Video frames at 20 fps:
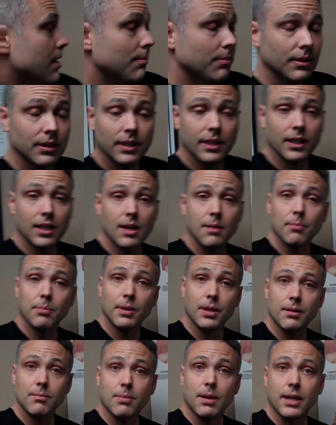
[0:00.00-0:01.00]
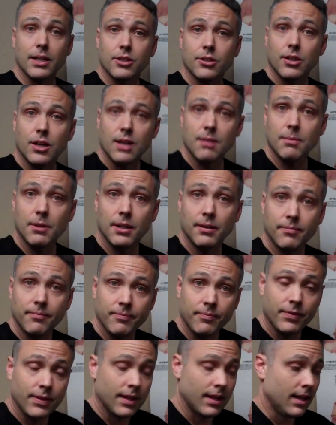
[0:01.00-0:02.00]
typically accompanied by trauma
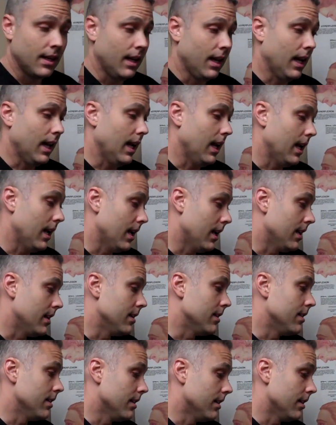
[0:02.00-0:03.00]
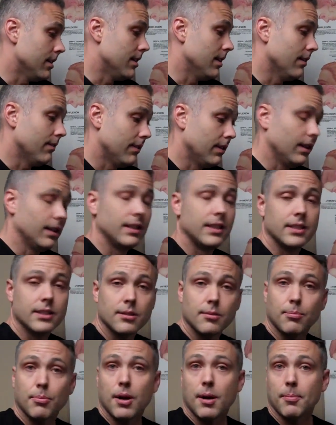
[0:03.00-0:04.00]
and definitely
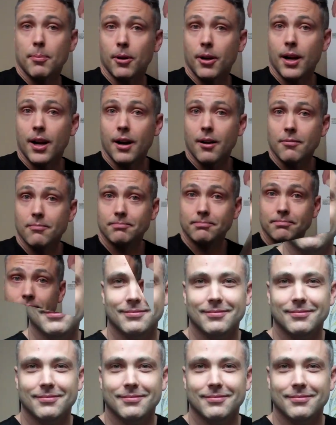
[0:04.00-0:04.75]
needs the proper care.